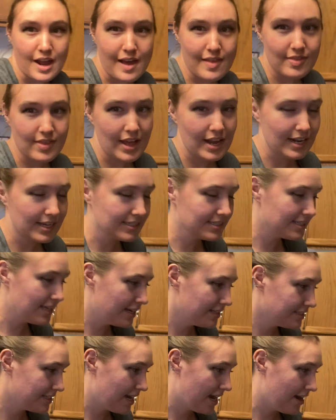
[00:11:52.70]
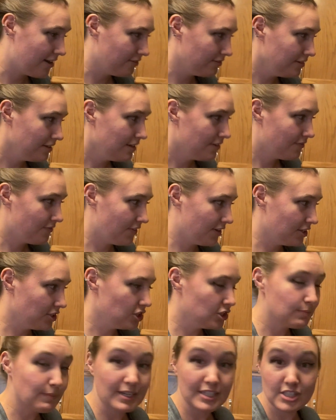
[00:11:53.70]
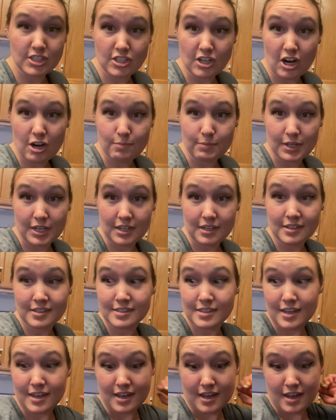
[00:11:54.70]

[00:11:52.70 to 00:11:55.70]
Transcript: and then I sat down, finished my Starbucks,